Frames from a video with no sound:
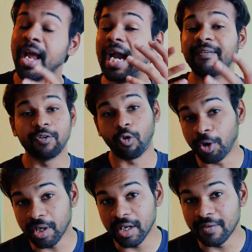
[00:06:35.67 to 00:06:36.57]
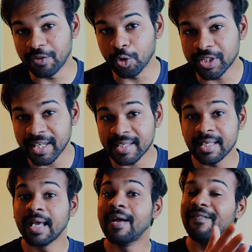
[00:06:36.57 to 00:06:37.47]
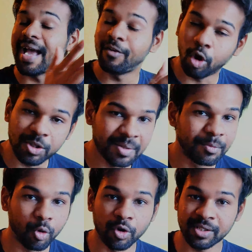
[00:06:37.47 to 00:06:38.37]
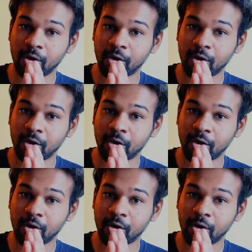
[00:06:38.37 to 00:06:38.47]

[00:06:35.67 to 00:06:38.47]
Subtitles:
And if you want to learn Vue.js, we have an awesome course